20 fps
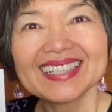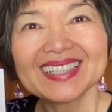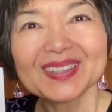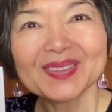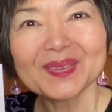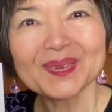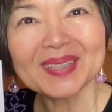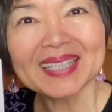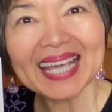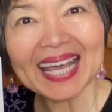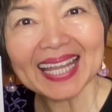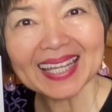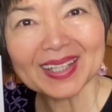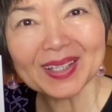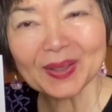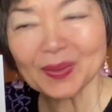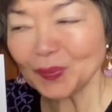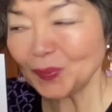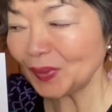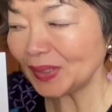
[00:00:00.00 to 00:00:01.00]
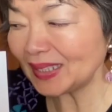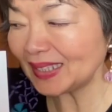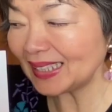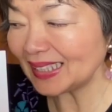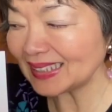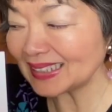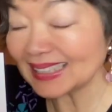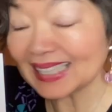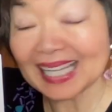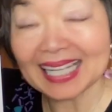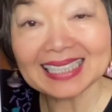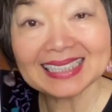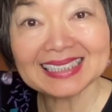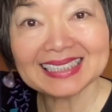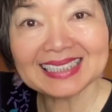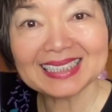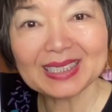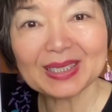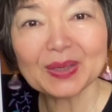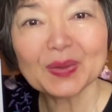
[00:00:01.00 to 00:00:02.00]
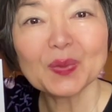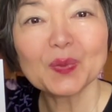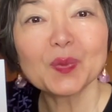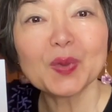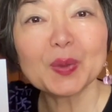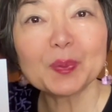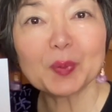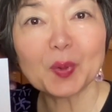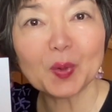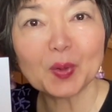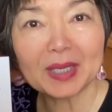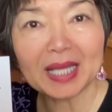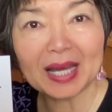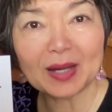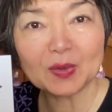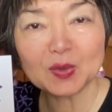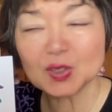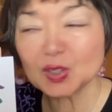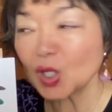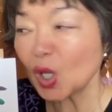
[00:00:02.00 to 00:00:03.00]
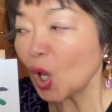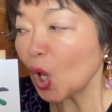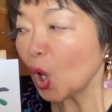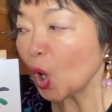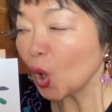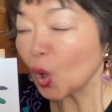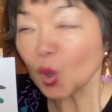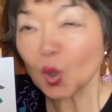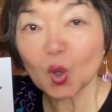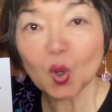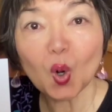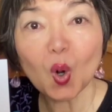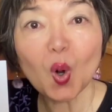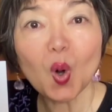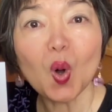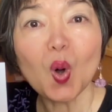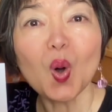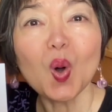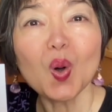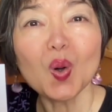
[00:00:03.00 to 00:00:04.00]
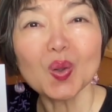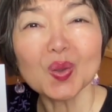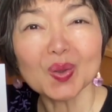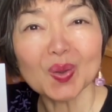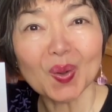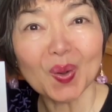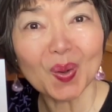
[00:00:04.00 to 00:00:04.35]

Together with this kanji, we pronounce ko.